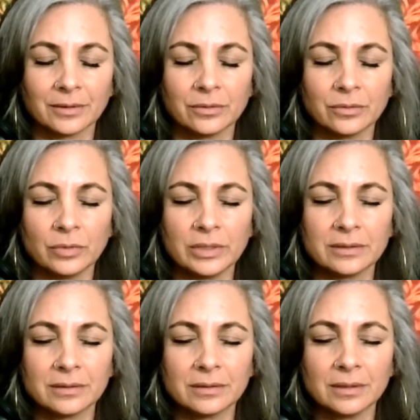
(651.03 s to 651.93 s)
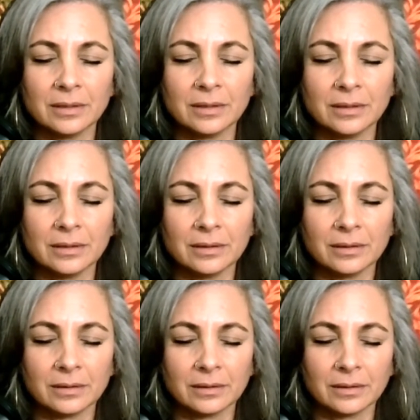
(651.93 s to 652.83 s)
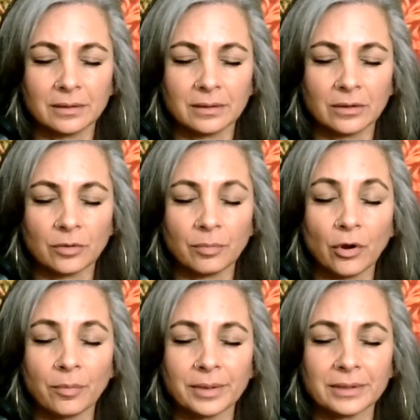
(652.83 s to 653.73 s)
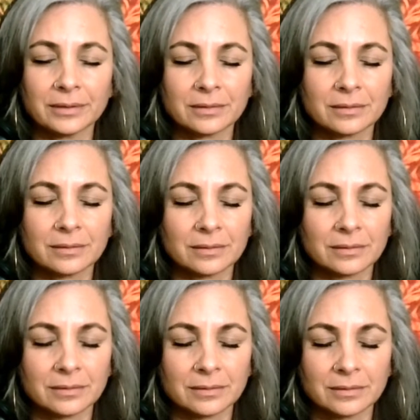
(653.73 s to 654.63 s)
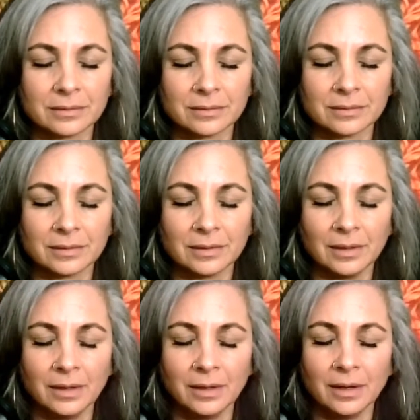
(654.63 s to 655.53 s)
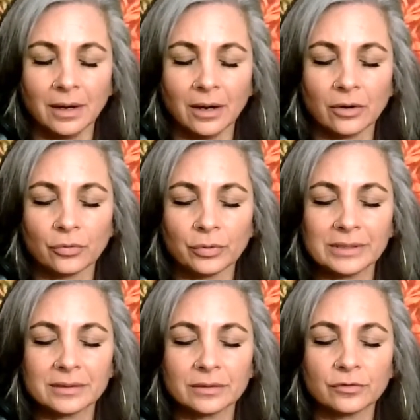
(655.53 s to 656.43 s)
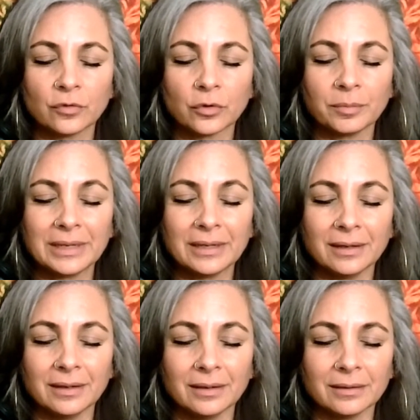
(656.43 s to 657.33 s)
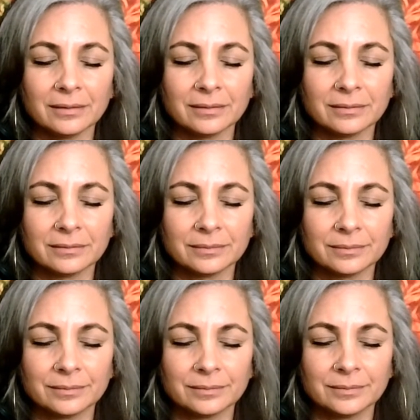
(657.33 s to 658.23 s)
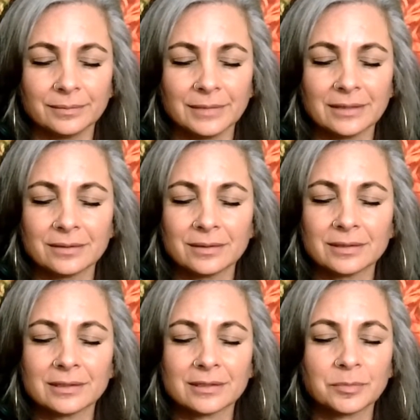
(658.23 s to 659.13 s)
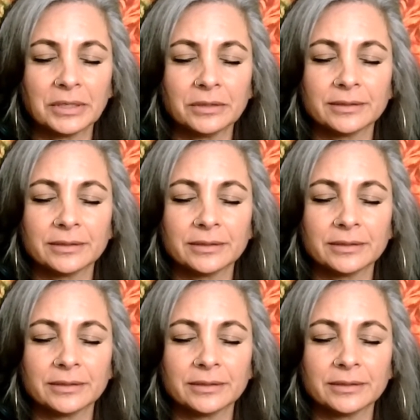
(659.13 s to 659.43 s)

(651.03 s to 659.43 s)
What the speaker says: we see our purpose, our reason for being. This isn't spelled